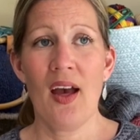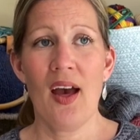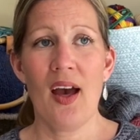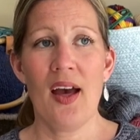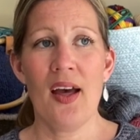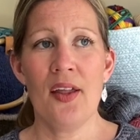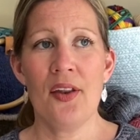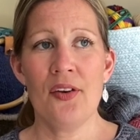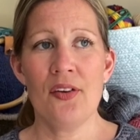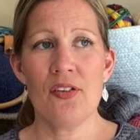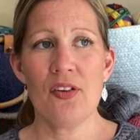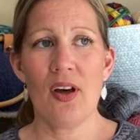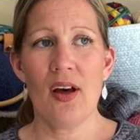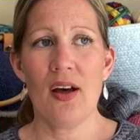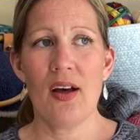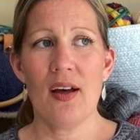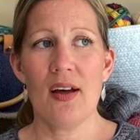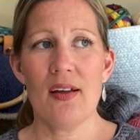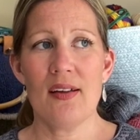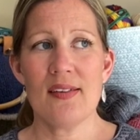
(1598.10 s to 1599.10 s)
And
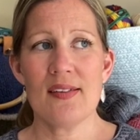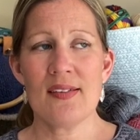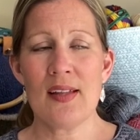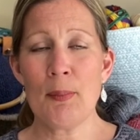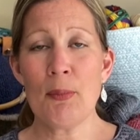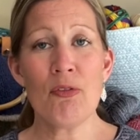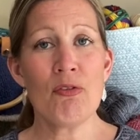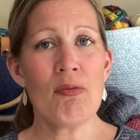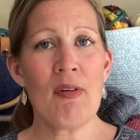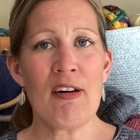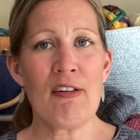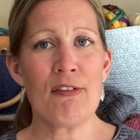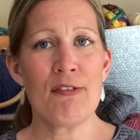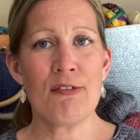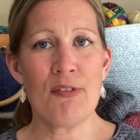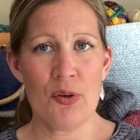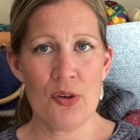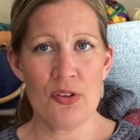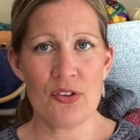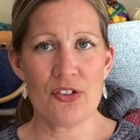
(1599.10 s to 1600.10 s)
some of my
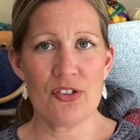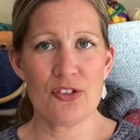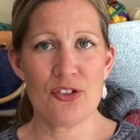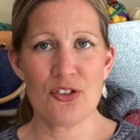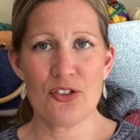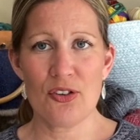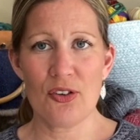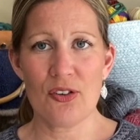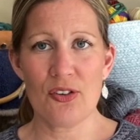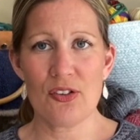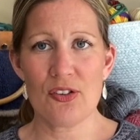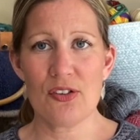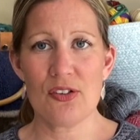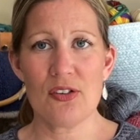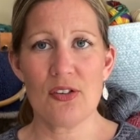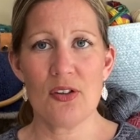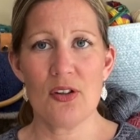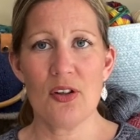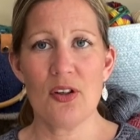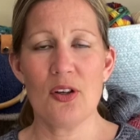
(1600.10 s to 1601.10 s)
first
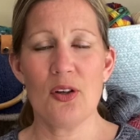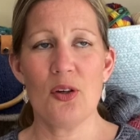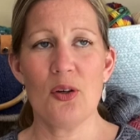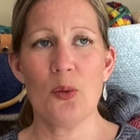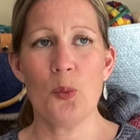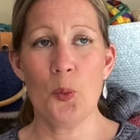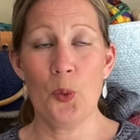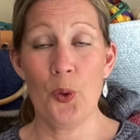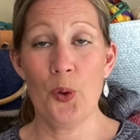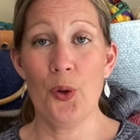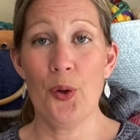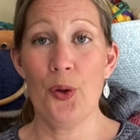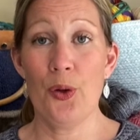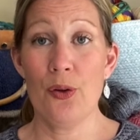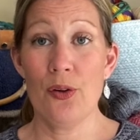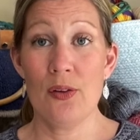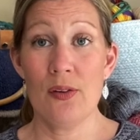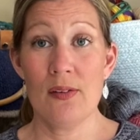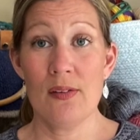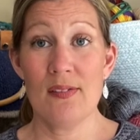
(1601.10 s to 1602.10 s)
socks were
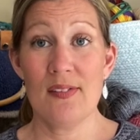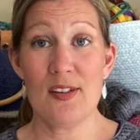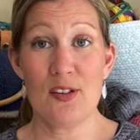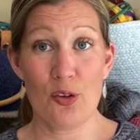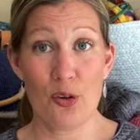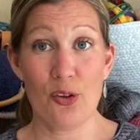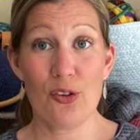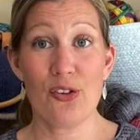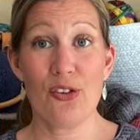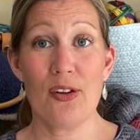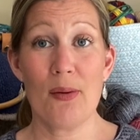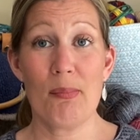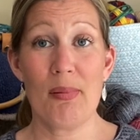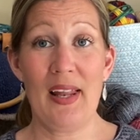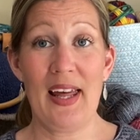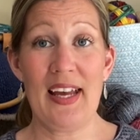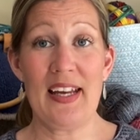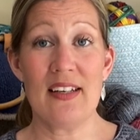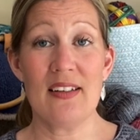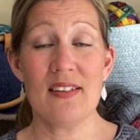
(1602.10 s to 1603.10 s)
the Socks on the
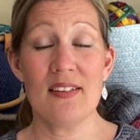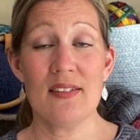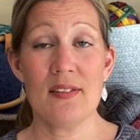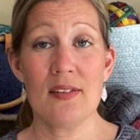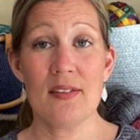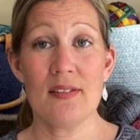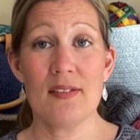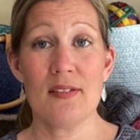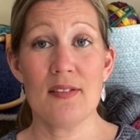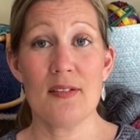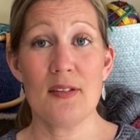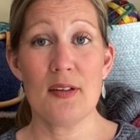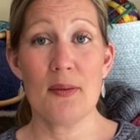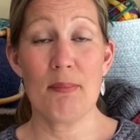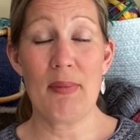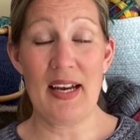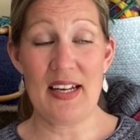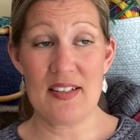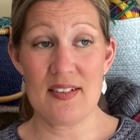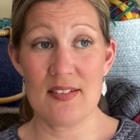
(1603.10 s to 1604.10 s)
Plane
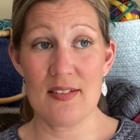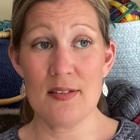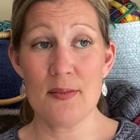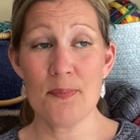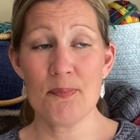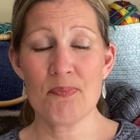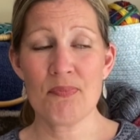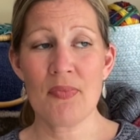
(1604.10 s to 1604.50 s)
pattern.